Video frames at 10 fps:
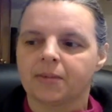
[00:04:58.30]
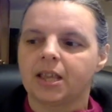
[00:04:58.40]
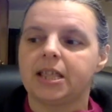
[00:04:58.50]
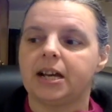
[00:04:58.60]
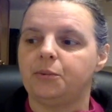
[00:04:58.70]

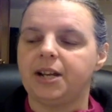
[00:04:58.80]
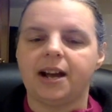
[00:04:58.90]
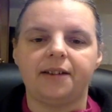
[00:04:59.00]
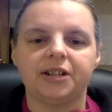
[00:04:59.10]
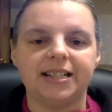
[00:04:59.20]
that we
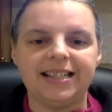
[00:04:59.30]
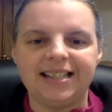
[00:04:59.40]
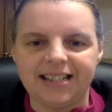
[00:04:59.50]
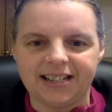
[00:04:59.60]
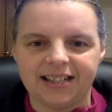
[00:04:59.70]
have a
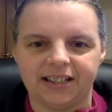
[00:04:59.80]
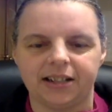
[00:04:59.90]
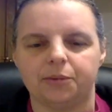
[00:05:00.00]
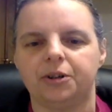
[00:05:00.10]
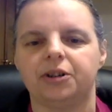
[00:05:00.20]
need,
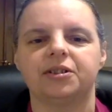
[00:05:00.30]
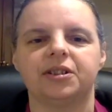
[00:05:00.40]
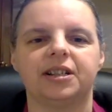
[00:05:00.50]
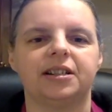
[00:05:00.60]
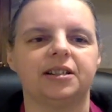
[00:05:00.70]

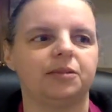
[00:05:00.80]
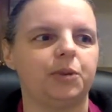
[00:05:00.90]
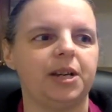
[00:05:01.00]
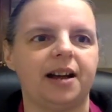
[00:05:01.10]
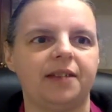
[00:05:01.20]
that
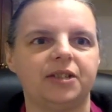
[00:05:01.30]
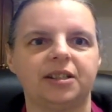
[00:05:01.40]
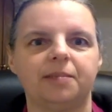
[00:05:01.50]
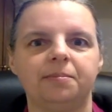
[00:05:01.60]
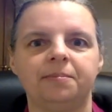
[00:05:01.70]
we have
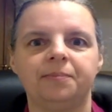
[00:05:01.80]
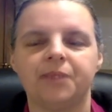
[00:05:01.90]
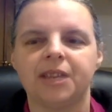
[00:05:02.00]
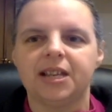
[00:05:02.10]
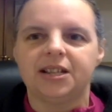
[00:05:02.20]
some
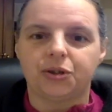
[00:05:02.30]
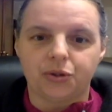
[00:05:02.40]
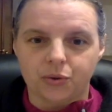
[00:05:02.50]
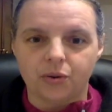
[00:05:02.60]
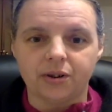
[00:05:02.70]

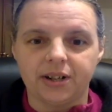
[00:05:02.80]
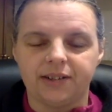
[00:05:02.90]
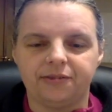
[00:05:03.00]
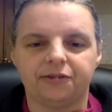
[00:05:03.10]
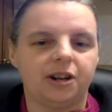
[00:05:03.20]

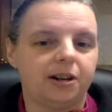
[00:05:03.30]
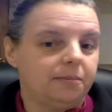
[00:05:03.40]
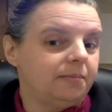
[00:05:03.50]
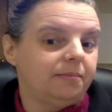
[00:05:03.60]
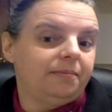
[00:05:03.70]
story
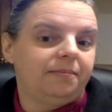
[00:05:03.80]
from